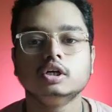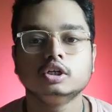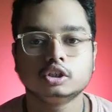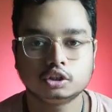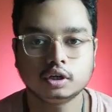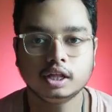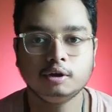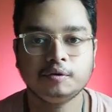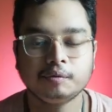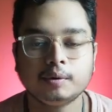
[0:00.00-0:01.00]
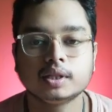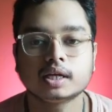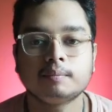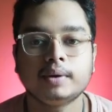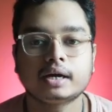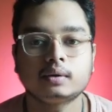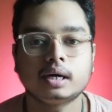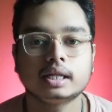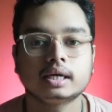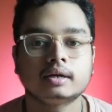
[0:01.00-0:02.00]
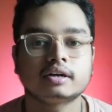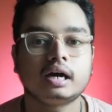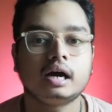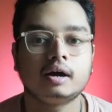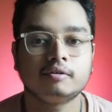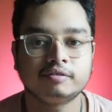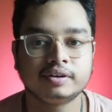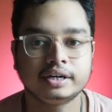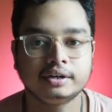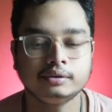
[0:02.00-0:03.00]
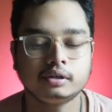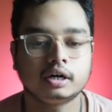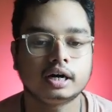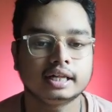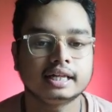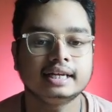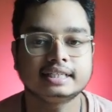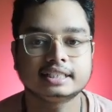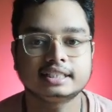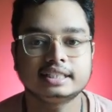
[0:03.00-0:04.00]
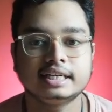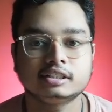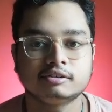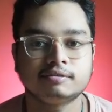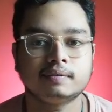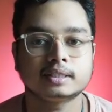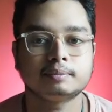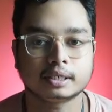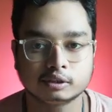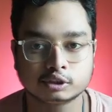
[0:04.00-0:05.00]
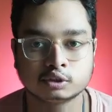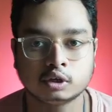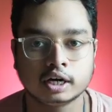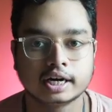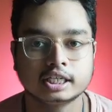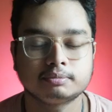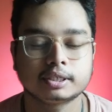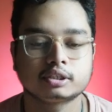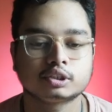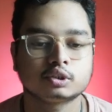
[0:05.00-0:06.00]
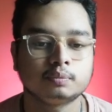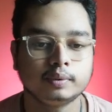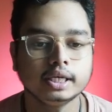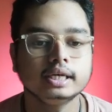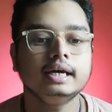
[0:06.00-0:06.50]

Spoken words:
So hello everyone, welcome back to another video or another lecture series of our organic spectroscopy.